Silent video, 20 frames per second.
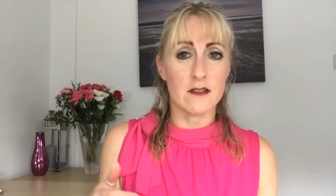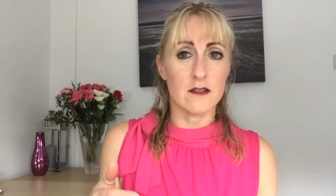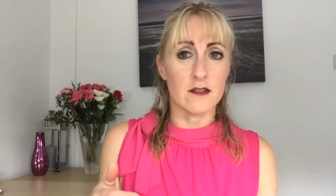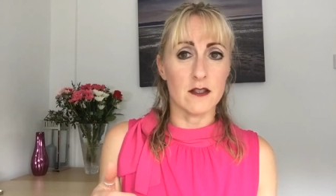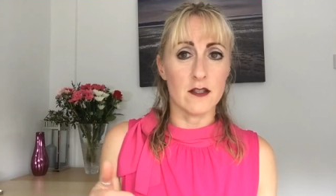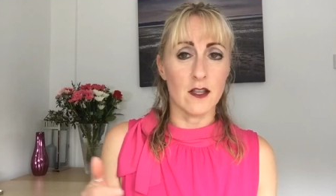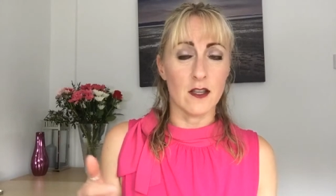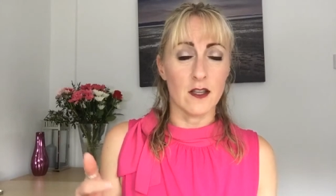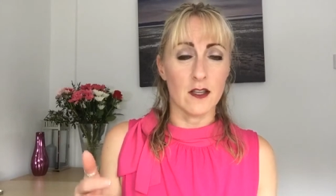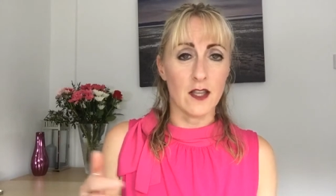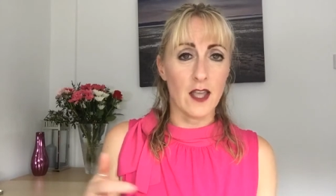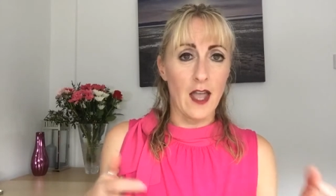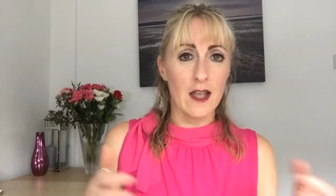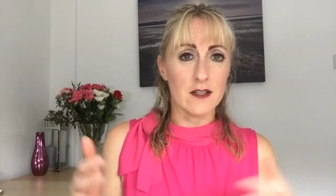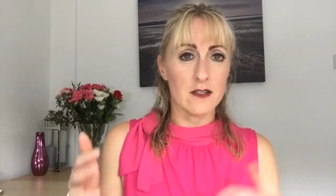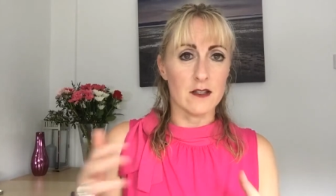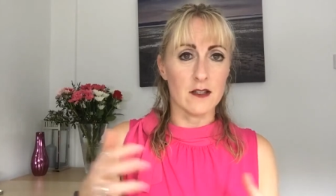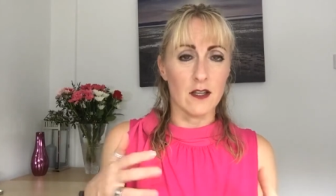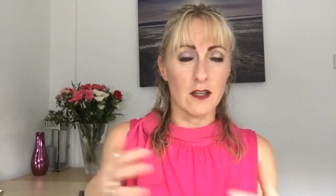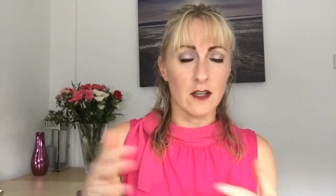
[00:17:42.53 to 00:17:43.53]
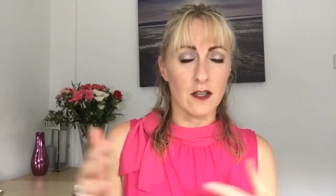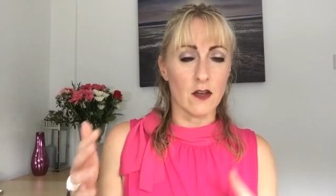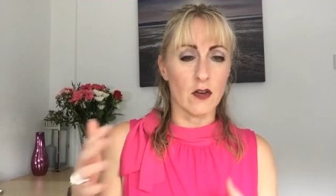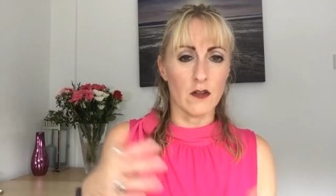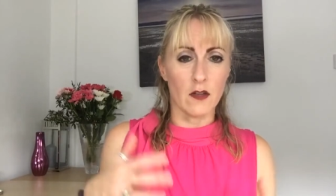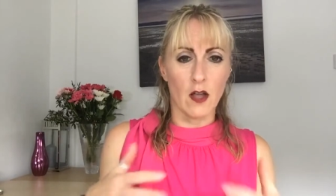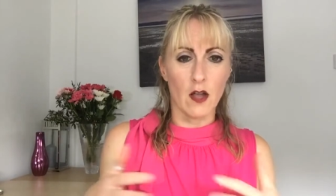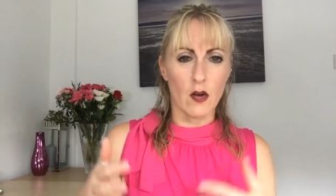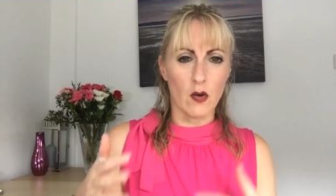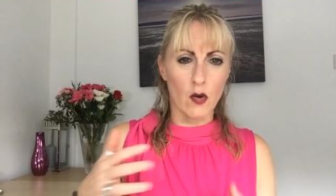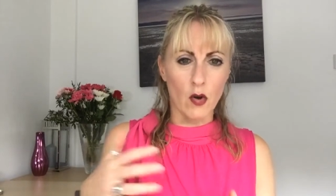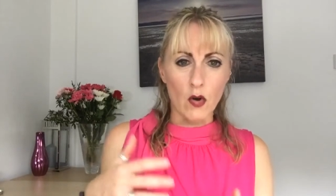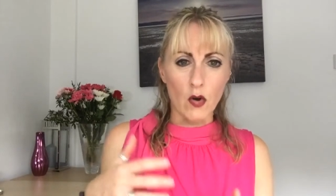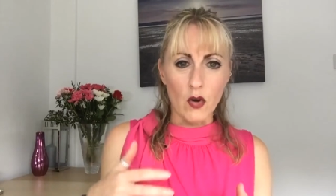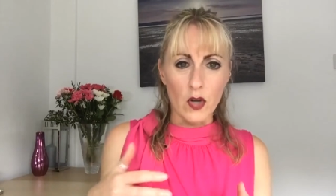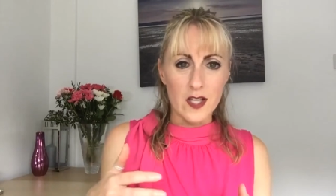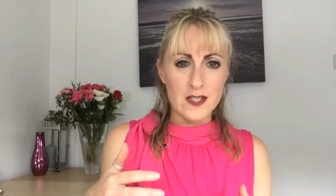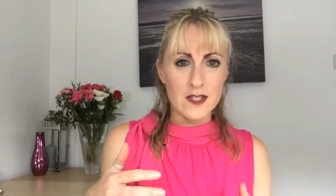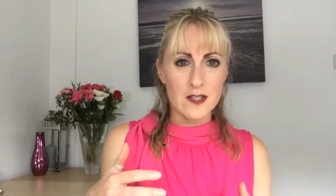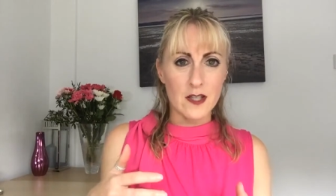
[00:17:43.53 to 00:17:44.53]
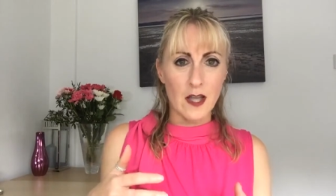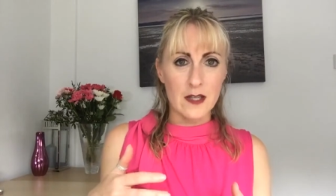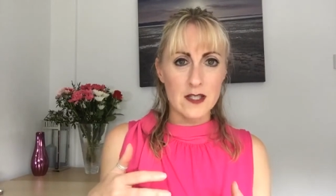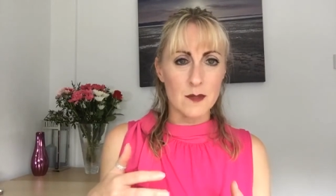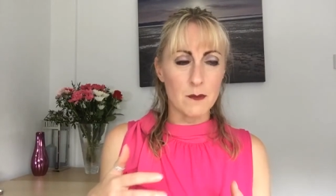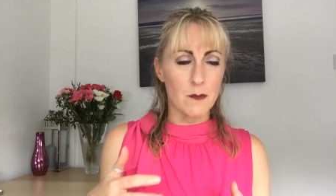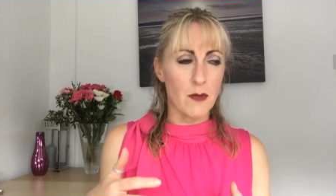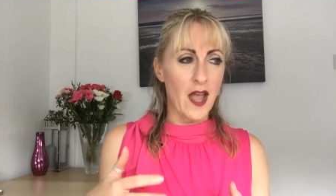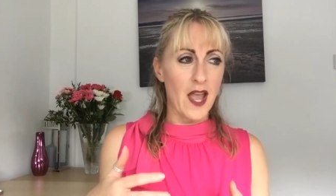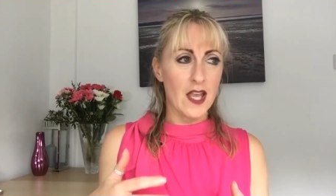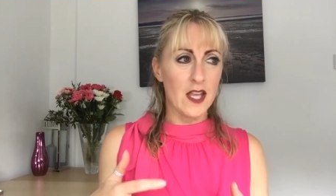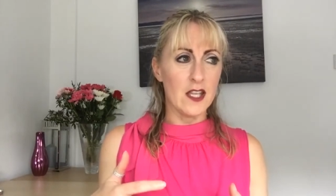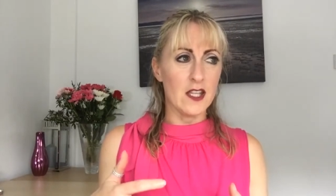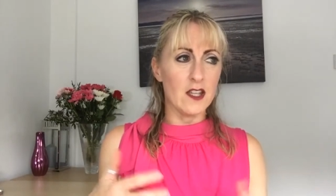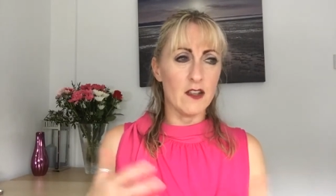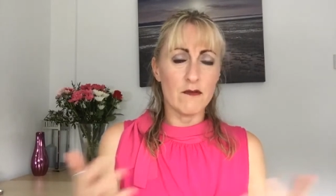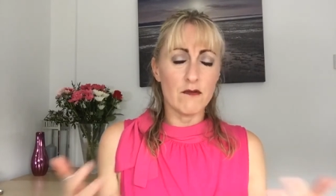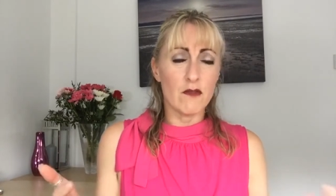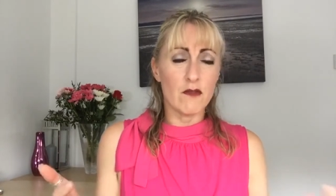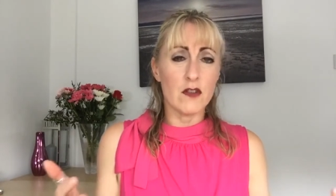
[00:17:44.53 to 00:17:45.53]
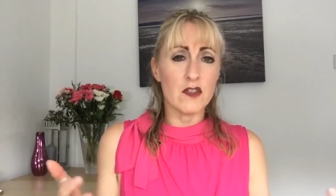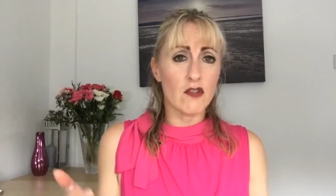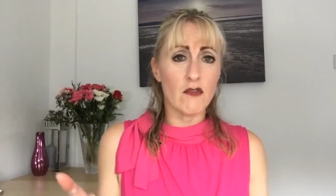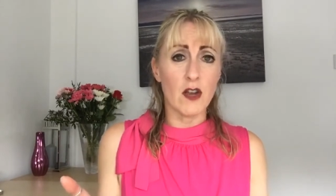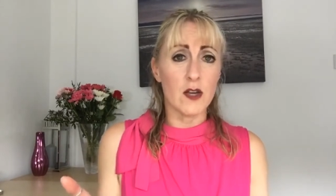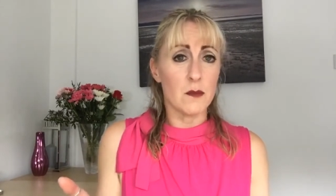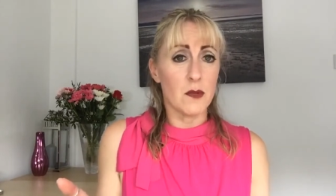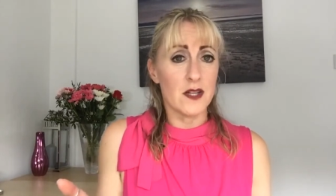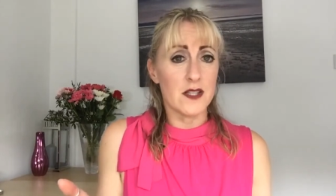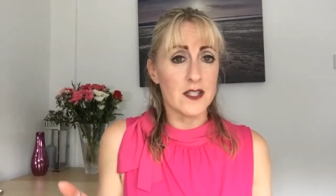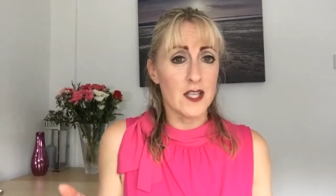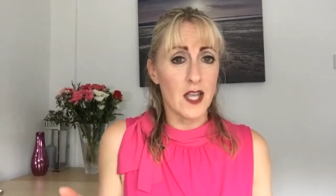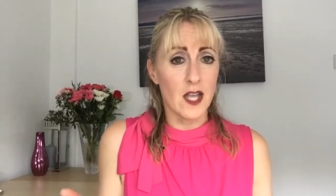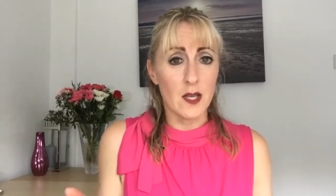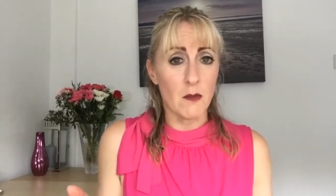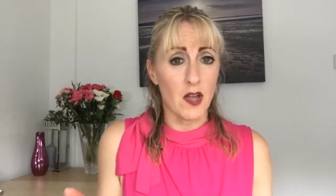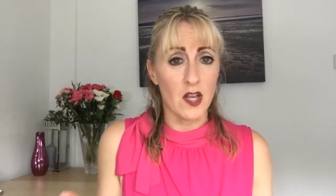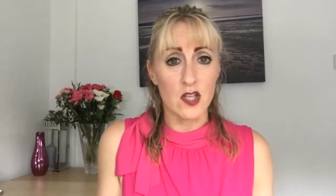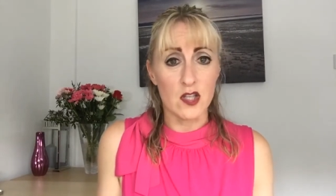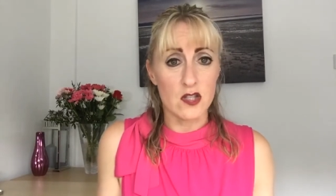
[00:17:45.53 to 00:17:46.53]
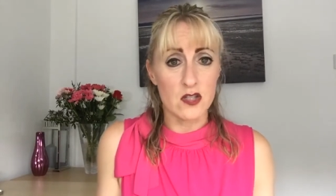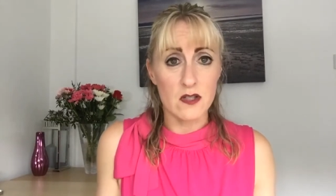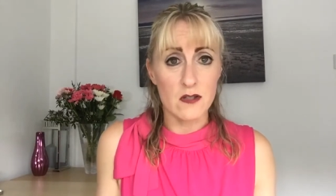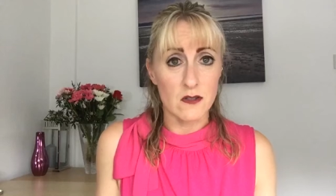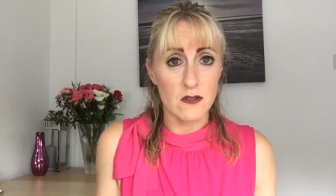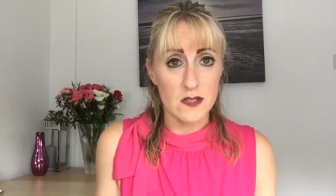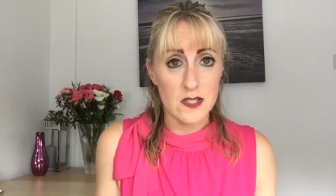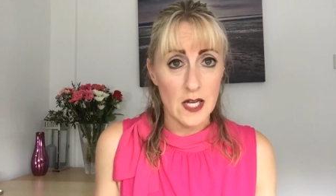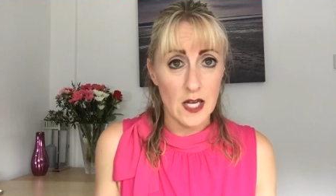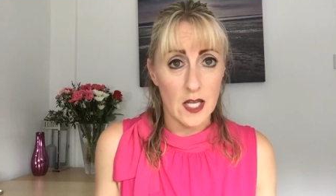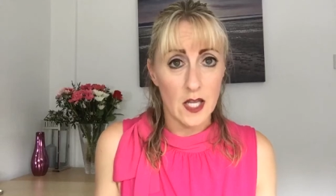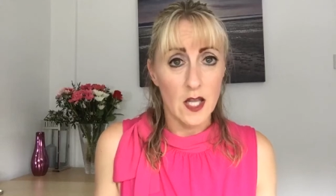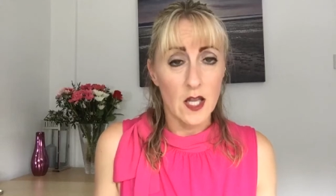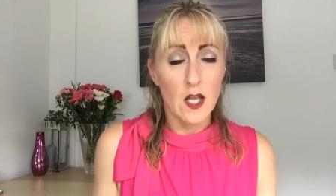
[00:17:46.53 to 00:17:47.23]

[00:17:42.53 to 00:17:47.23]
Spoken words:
that get kind of caught into that debate, you've ruined your credibility anyway, and you just look silly.